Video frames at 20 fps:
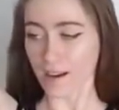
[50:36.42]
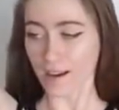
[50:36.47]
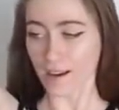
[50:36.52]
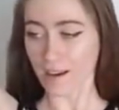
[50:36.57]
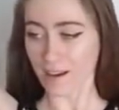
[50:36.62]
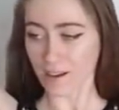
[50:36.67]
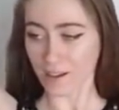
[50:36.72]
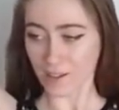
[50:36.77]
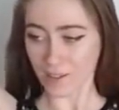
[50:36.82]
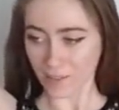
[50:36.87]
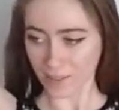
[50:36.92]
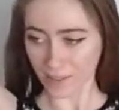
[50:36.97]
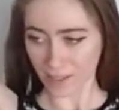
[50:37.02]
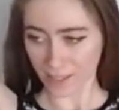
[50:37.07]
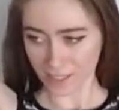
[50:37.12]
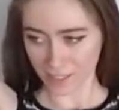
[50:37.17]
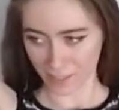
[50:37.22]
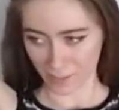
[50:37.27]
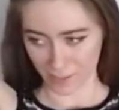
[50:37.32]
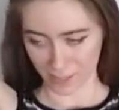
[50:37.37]
I don't know.
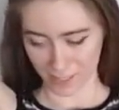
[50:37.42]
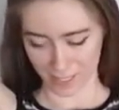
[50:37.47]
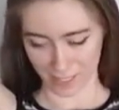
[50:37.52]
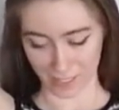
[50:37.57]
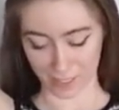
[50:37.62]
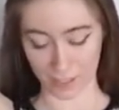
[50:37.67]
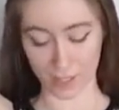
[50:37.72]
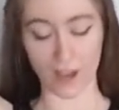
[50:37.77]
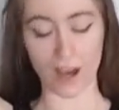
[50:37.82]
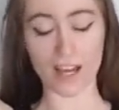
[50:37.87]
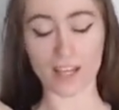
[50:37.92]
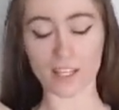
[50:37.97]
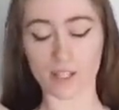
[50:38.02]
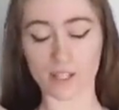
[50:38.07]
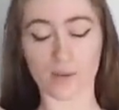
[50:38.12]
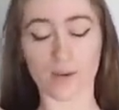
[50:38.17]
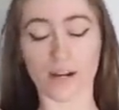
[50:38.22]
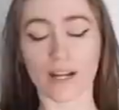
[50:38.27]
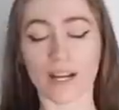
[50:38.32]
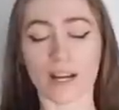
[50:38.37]
I just always think, it, no, I
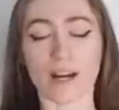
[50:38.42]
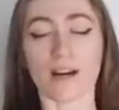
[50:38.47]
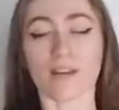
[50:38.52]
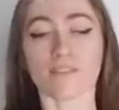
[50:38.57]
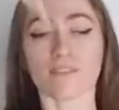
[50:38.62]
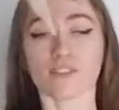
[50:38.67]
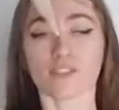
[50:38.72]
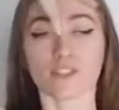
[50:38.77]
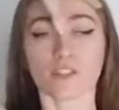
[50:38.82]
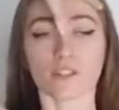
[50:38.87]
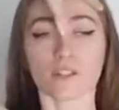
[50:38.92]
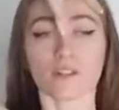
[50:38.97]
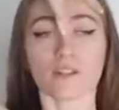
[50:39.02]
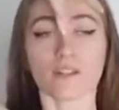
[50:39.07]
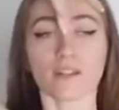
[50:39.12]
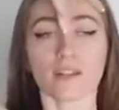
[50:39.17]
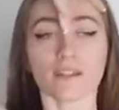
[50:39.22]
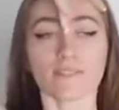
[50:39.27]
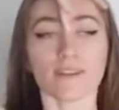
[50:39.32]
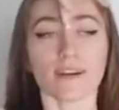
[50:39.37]
do. I got, I for sure,
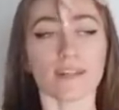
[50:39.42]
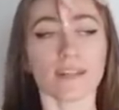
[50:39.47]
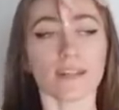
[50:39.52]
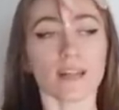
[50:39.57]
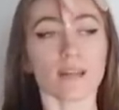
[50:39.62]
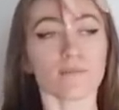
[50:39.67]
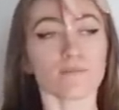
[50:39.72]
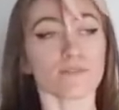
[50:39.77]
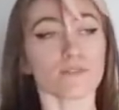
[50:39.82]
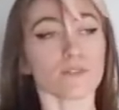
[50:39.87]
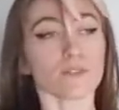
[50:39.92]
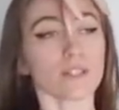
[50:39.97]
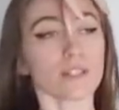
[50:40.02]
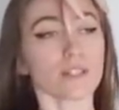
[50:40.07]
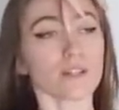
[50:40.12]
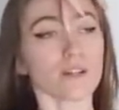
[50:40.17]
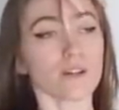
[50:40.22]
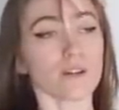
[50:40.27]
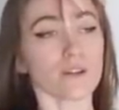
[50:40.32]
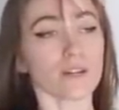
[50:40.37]
if I let them fully
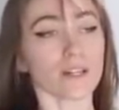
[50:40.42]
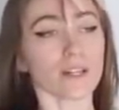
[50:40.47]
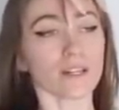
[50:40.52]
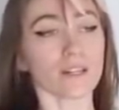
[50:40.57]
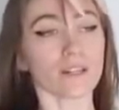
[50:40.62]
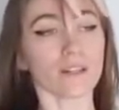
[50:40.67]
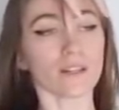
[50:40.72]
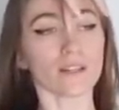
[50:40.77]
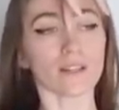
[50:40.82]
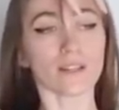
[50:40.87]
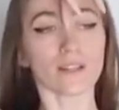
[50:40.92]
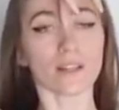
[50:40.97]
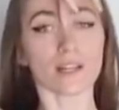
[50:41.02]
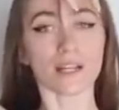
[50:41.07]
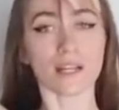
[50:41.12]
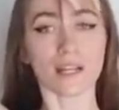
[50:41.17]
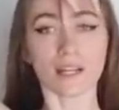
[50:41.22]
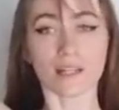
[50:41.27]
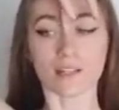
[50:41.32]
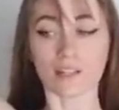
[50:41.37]
grow in, I
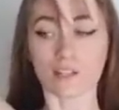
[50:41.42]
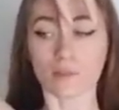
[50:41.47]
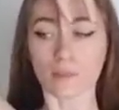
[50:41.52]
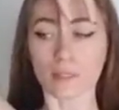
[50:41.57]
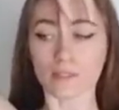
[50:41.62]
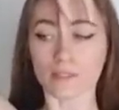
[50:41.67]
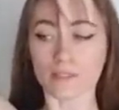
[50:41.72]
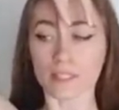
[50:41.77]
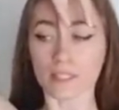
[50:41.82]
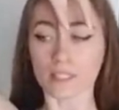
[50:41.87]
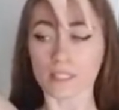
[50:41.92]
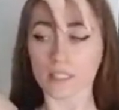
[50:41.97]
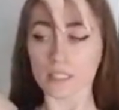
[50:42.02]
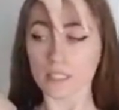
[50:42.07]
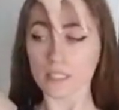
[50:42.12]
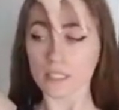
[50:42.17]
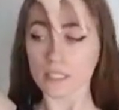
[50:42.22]
got a little bit of a